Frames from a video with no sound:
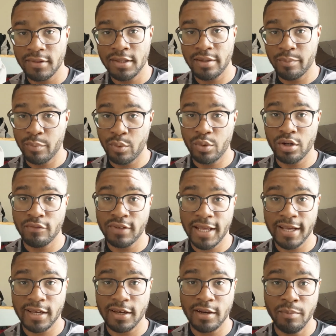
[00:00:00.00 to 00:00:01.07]
than more of
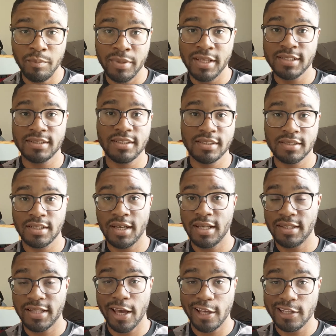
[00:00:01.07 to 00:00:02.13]
like a business
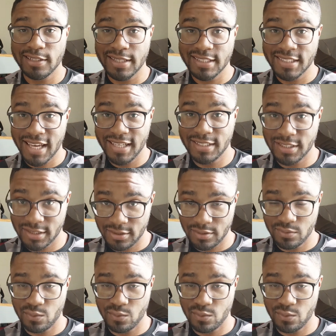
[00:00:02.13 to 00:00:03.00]
that takes